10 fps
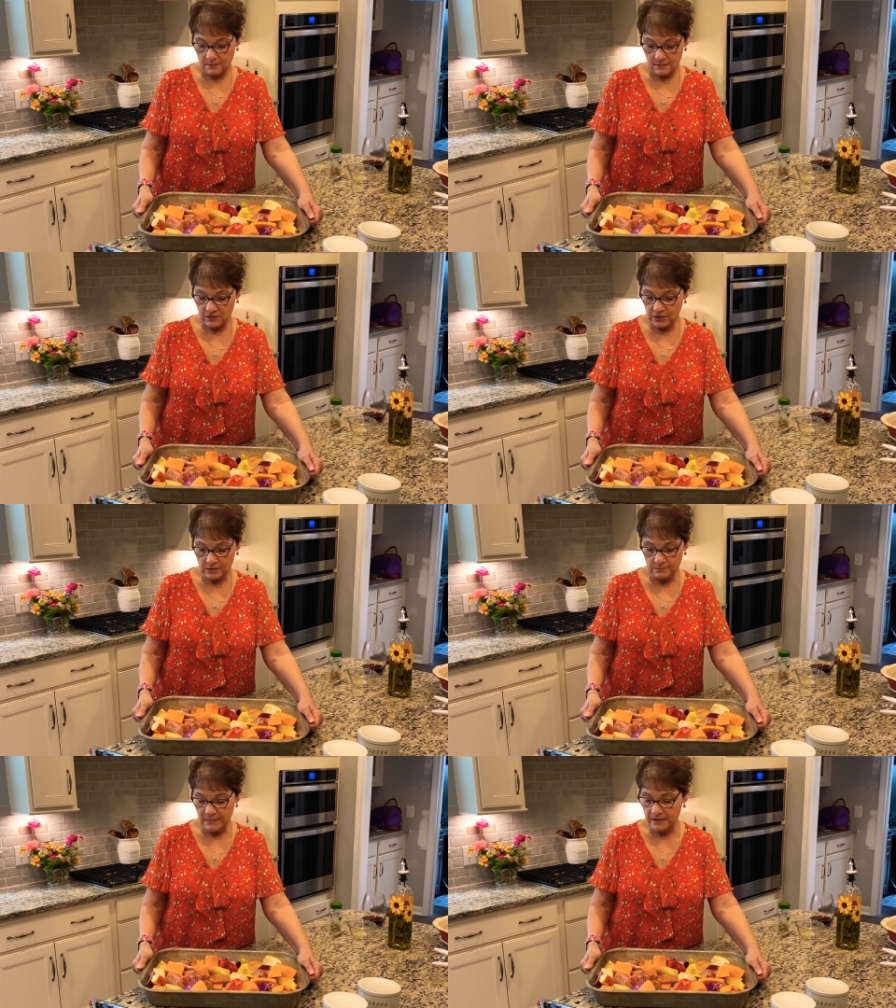She
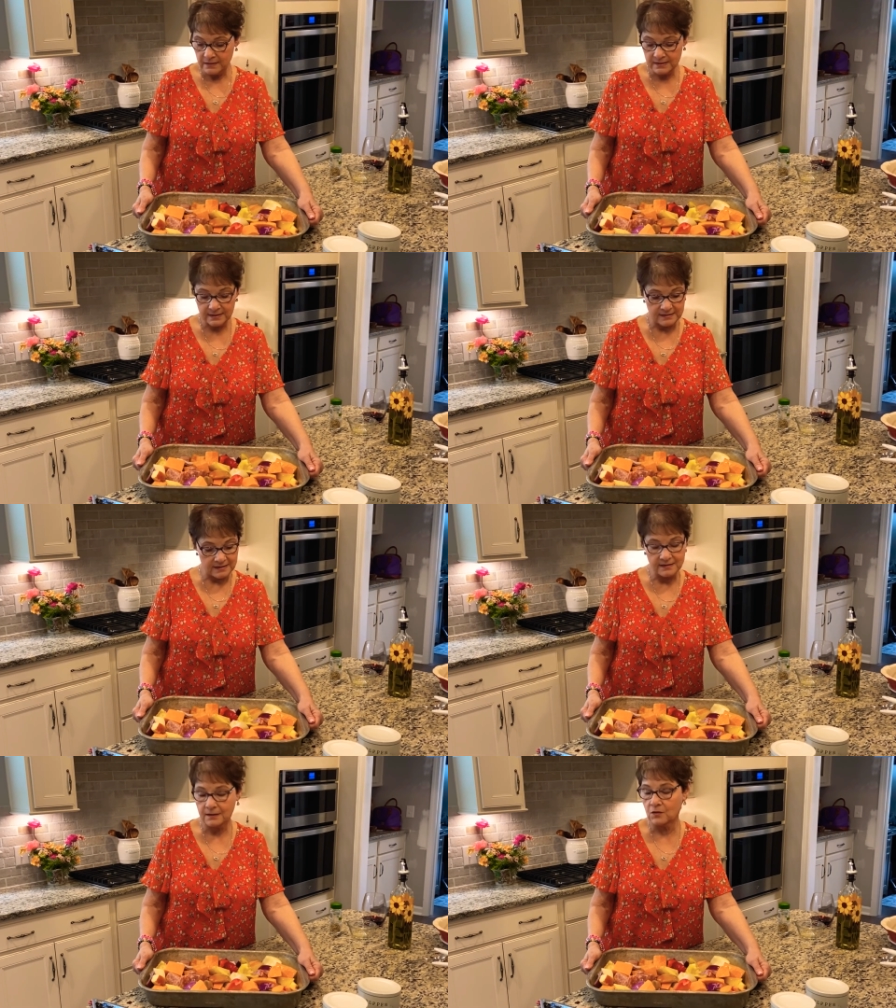made this, as I
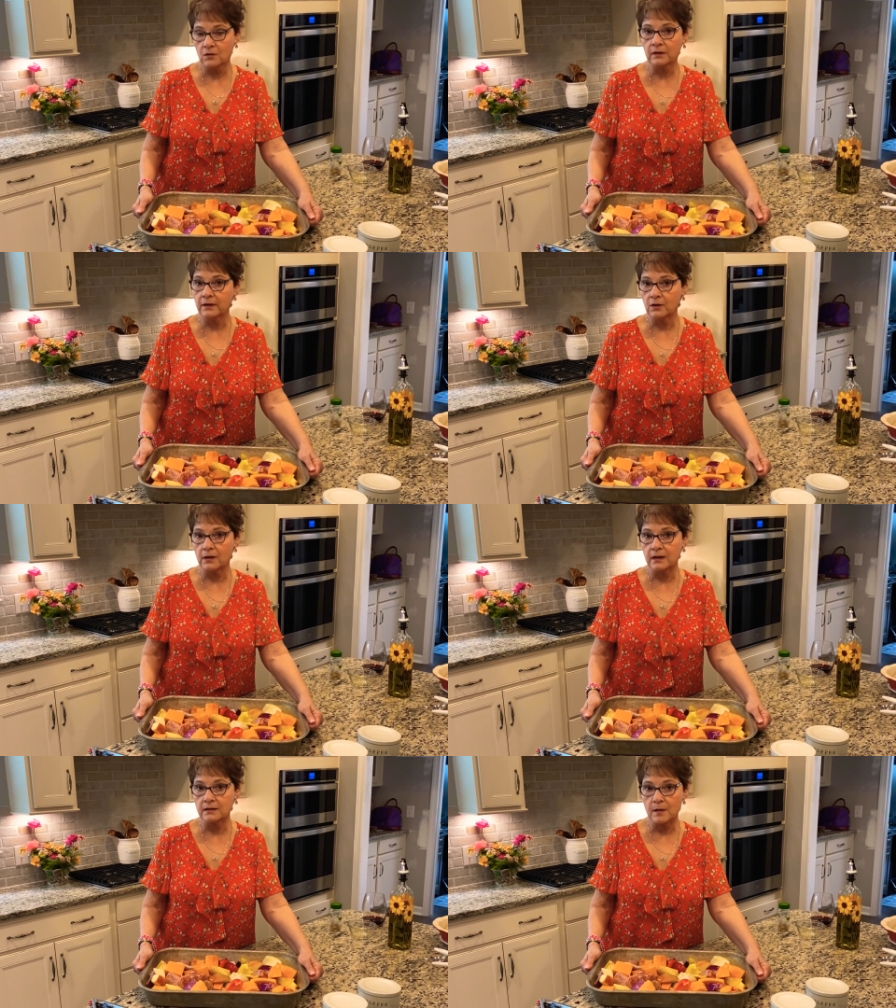said earlier,
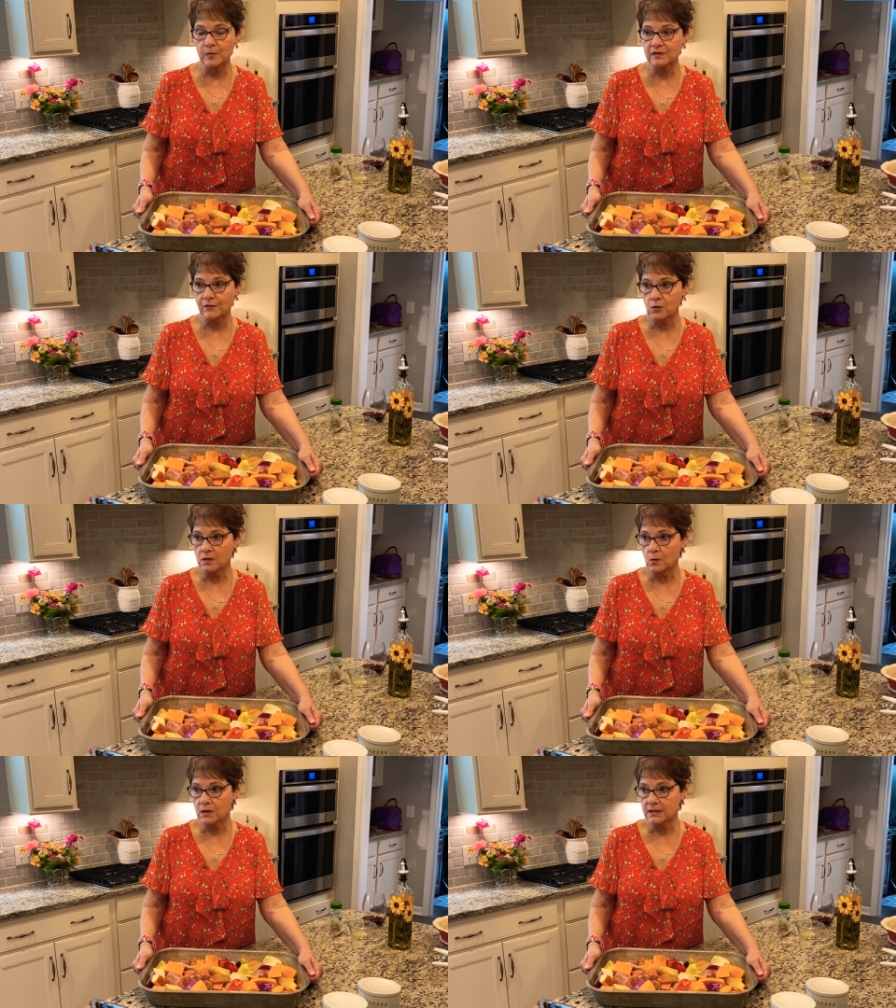in Naples, Florida
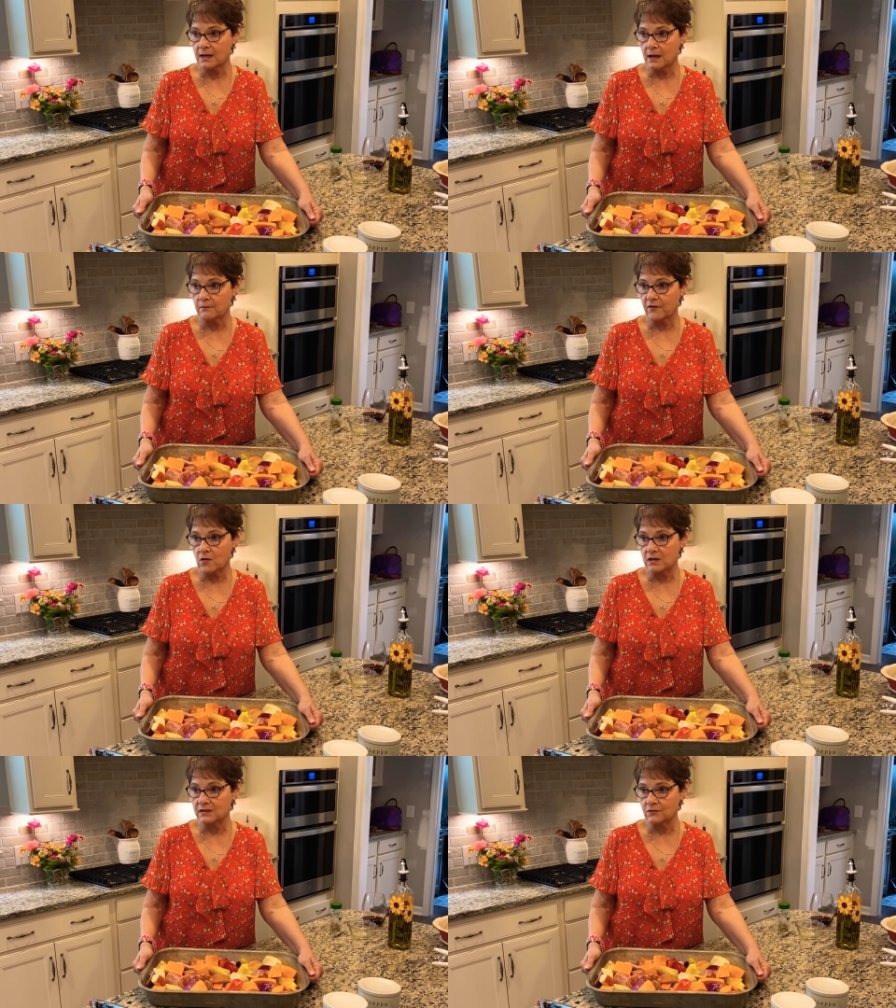one time for
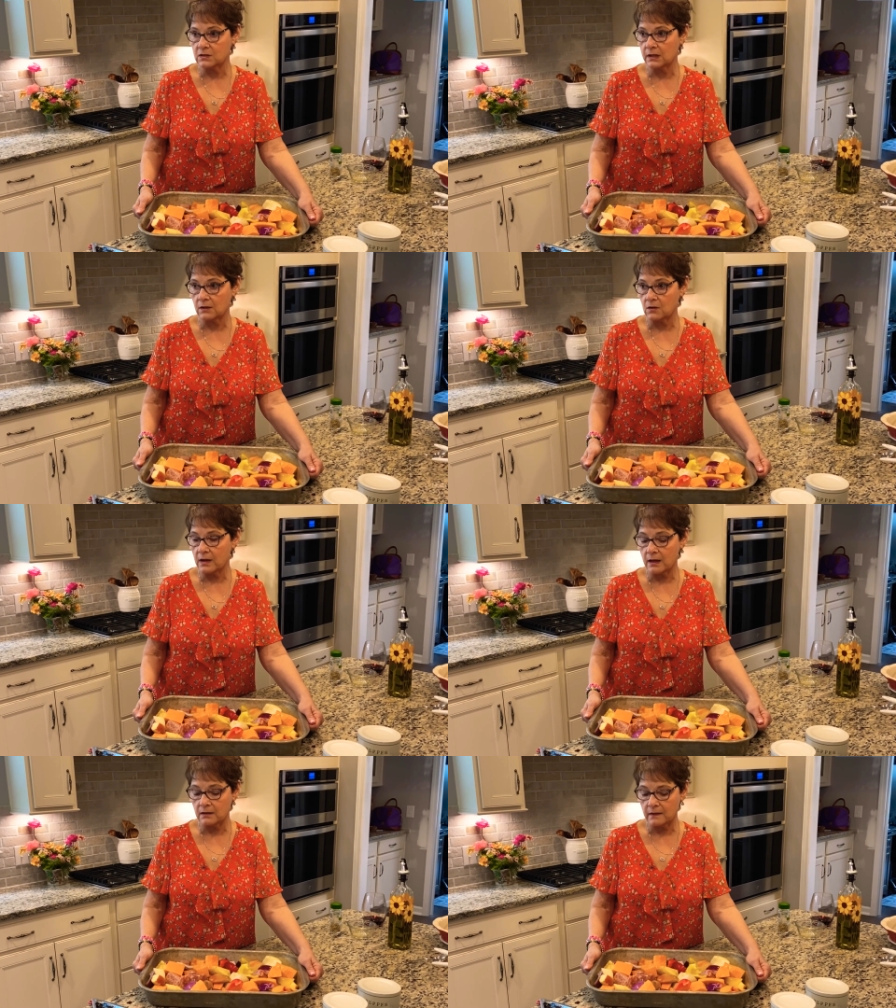us for dinner,
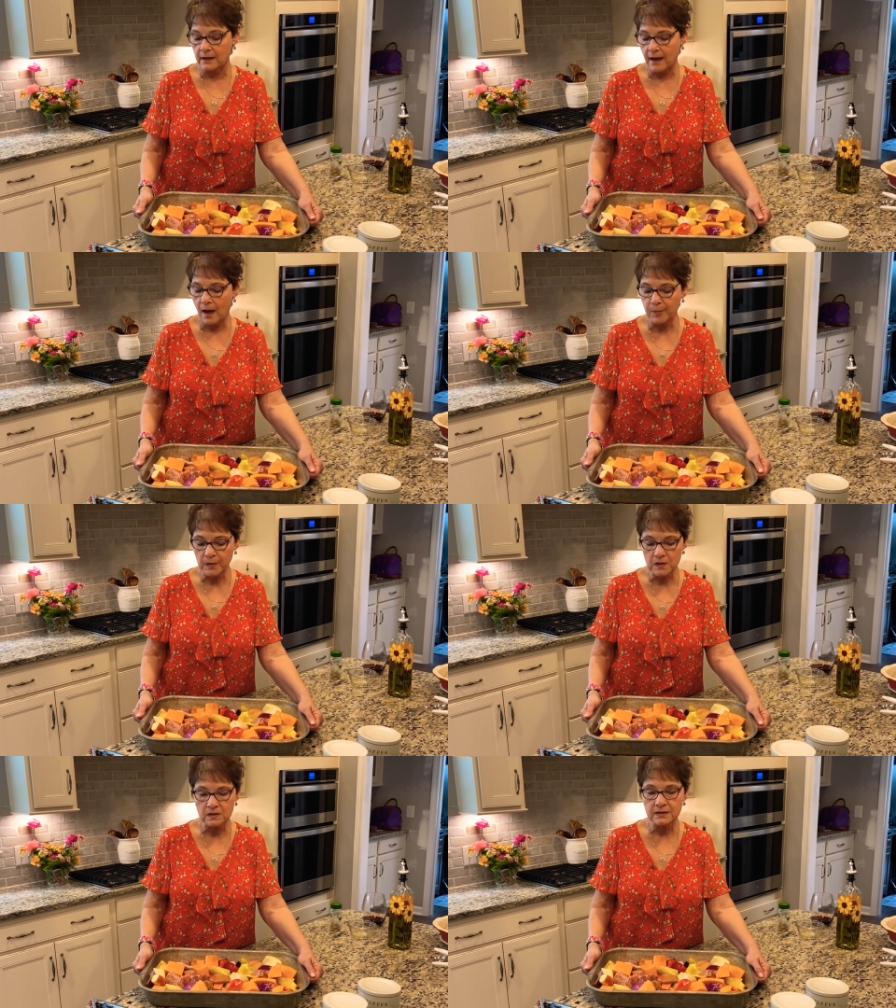and the
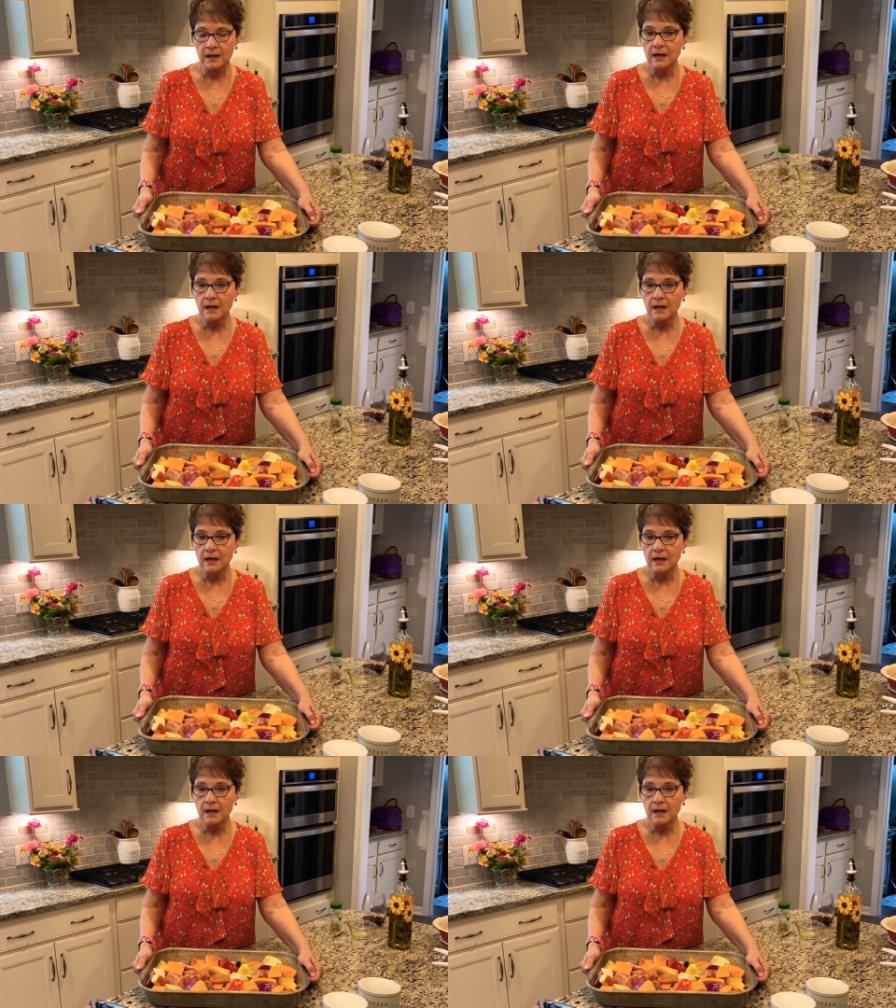apples